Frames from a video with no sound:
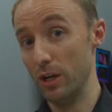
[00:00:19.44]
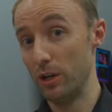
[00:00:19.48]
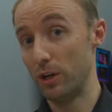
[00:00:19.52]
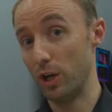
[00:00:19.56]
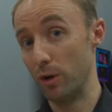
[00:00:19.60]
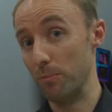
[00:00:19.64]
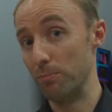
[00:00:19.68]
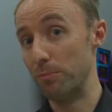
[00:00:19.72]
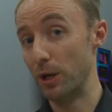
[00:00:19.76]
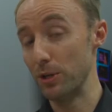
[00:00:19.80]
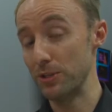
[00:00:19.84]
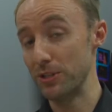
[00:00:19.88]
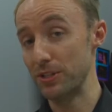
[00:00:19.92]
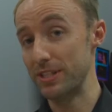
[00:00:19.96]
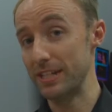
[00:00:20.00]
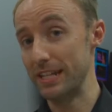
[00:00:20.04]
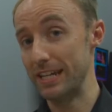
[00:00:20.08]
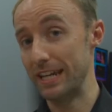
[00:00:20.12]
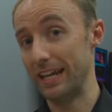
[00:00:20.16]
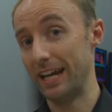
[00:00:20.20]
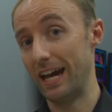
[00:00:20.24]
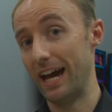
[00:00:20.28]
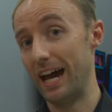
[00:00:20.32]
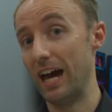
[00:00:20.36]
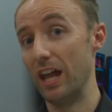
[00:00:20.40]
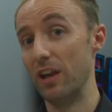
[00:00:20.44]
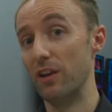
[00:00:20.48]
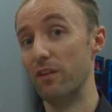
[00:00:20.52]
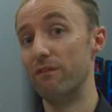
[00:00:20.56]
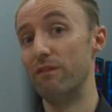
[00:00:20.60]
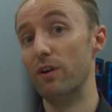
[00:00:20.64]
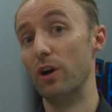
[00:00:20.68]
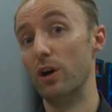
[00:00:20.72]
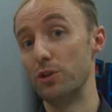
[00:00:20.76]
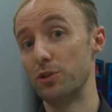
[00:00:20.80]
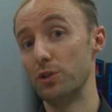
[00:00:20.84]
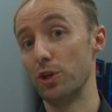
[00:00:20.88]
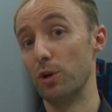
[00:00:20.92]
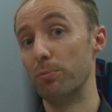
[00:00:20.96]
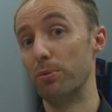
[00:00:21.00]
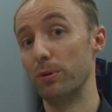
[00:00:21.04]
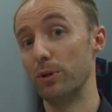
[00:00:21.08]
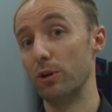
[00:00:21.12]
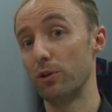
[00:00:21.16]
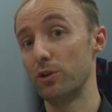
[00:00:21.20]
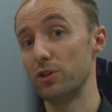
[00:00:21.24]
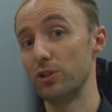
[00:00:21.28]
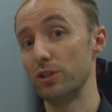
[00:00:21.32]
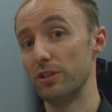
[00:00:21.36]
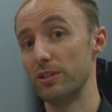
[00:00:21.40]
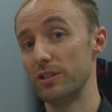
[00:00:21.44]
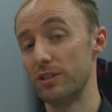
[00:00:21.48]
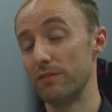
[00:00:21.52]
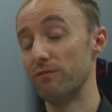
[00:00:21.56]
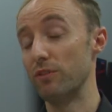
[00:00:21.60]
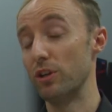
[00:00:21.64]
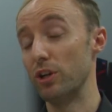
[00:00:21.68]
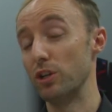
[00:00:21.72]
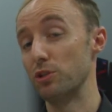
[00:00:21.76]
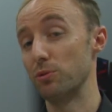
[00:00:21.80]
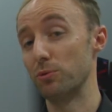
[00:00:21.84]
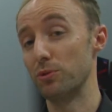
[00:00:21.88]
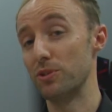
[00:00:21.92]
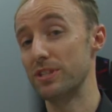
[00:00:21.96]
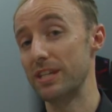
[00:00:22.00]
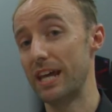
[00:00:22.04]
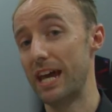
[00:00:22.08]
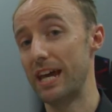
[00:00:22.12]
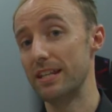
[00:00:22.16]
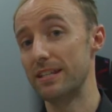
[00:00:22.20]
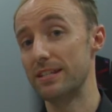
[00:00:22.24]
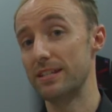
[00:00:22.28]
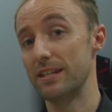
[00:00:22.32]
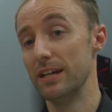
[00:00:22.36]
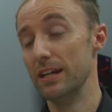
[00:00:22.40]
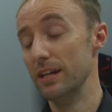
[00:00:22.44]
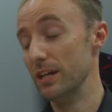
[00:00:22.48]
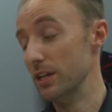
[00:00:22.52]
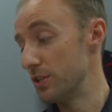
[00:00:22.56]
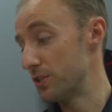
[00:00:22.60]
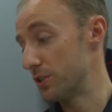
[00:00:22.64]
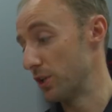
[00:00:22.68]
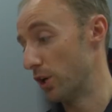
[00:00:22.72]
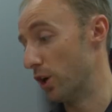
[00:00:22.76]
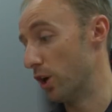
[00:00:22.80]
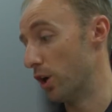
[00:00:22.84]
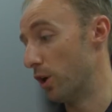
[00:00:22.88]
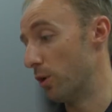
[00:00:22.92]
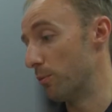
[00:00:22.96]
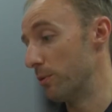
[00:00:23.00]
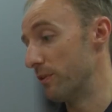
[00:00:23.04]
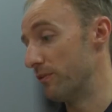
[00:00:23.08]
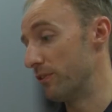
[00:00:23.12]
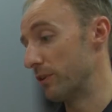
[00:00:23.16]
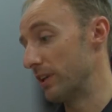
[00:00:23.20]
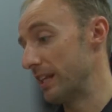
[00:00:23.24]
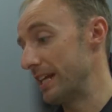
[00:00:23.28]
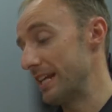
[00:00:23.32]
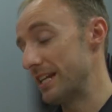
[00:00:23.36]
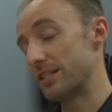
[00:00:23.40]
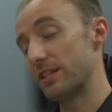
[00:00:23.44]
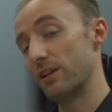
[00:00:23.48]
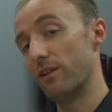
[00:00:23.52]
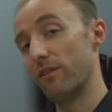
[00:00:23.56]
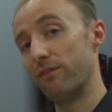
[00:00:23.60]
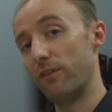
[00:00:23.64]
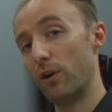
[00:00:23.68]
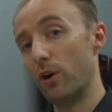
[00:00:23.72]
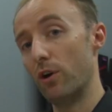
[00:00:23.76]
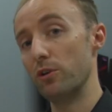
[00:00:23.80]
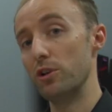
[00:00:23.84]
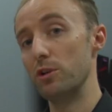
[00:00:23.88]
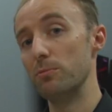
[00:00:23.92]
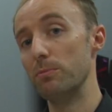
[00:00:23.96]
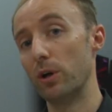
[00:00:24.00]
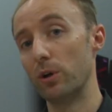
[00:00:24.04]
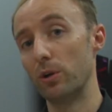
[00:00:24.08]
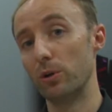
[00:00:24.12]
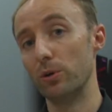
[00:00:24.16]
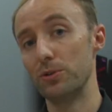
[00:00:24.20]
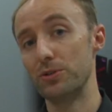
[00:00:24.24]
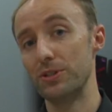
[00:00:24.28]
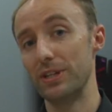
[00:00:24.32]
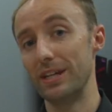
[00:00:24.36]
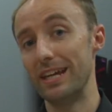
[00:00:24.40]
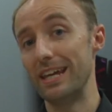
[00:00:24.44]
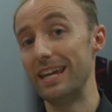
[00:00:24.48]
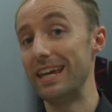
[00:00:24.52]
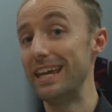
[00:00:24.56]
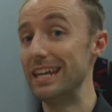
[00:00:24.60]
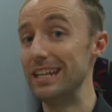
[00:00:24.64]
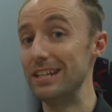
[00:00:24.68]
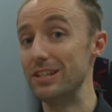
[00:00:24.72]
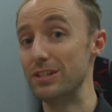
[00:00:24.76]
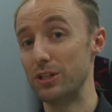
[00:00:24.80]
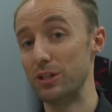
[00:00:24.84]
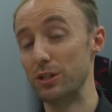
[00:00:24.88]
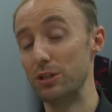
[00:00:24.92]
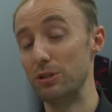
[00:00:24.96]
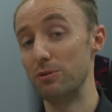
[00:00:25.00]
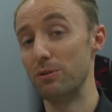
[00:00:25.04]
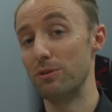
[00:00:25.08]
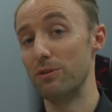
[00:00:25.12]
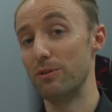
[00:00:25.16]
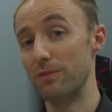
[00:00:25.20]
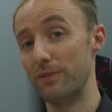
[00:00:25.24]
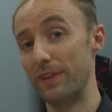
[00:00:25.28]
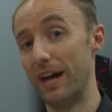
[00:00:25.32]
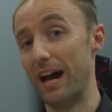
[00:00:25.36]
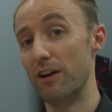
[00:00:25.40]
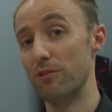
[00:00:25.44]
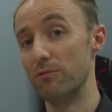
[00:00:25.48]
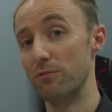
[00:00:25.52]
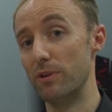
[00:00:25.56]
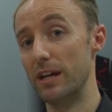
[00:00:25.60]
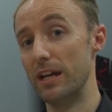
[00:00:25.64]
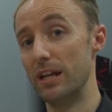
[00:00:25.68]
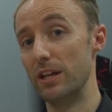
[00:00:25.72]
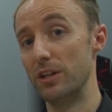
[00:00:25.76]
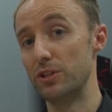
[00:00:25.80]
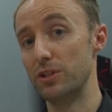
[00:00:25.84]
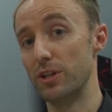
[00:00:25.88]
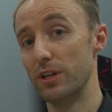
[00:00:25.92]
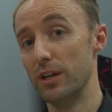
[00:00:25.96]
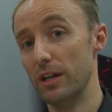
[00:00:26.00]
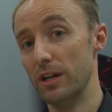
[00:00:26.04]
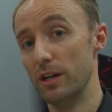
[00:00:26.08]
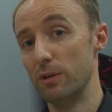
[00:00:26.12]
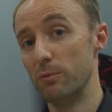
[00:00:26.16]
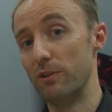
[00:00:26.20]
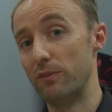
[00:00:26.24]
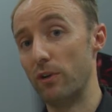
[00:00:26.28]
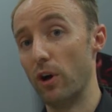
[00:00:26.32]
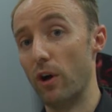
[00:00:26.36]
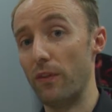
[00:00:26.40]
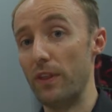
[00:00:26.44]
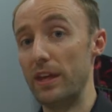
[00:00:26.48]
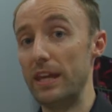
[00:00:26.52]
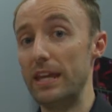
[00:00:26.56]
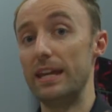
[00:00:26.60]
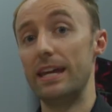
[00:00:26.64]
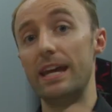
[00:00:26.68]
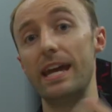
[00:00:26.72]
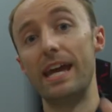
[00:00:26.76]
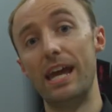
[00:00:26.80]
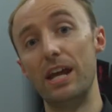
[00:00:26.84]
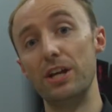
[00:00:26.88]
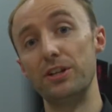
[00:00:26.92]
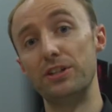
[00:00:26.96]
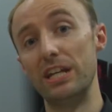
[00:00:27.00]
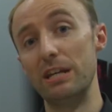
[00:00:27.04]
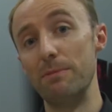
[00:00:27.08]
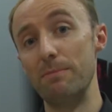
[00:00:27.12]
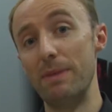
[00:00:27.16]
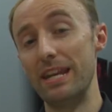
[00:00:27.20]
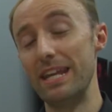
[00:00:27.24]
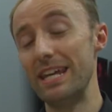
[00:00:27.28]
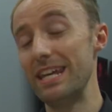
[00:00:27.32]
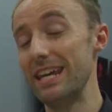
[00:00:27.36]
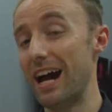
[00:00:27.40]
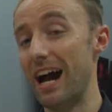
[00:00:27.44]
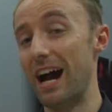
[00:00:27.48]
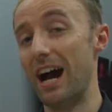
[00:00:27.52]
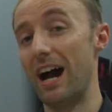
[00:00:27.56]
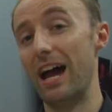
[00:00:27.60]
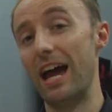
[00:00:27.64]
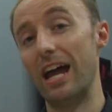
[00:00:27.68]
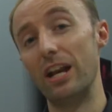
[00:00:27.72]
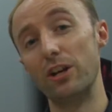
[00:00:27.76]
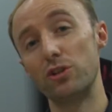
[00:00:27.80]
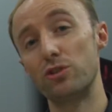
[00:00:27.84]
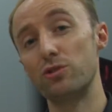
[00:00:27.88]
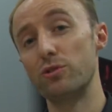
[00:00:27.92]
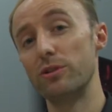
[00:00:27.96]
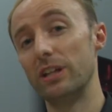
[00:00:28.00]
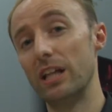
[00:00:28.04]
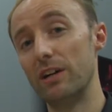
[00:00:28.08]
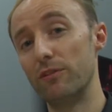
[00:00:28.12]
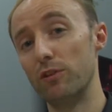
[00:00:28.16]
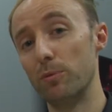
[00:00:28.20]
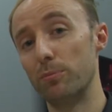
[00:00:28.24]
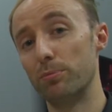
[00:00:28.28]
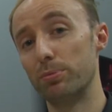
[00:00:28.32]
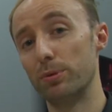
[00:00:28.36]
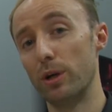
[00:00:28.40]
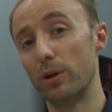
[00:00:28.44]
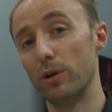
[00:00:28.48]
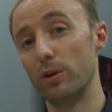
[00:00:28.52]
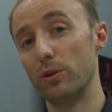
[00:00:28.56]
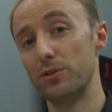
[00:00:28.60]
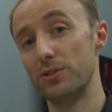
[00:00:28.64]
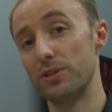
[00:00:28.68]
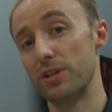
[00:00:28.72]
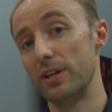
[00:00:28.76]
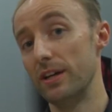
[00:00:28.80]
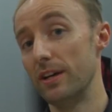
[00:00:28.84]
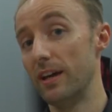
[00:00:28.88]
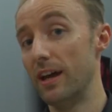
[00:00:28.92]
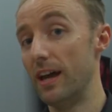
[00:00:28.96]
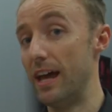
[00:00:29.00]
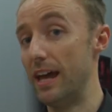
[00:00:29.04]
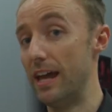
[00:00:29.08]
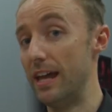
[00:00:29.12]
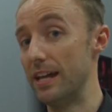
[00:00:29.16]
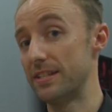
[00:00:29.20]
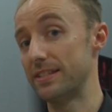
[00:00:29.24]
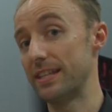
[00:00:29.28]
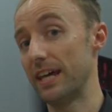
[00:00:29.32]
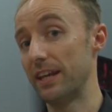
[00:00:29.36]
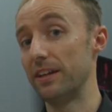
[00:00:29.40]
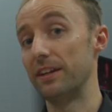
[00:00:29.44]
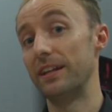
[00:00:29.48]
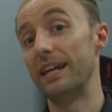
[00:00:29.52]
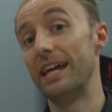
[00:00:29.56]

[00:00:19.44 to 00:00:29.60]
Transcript: compositing and virtual productions and virtual sets. So we've released four new models into that range. We've got the HD Mini, our entry level product, a standard